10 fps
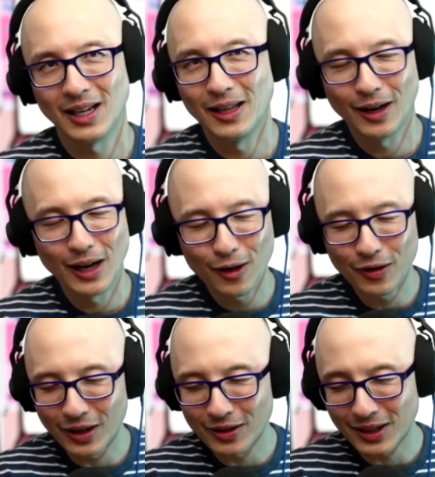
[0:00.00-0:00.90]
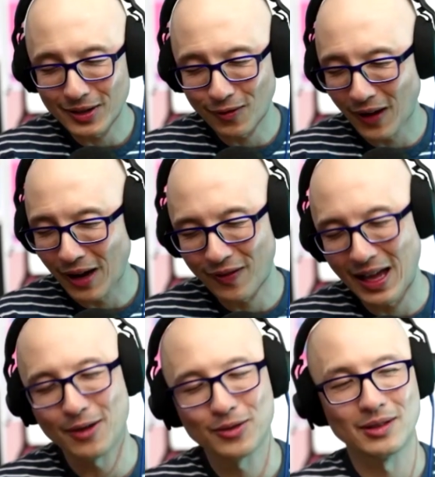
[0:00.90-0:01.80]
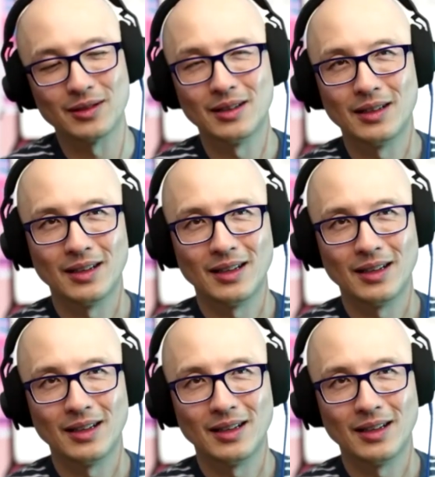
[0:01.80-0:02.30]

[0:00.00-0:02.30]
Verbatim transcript: and another year to get to 5,000.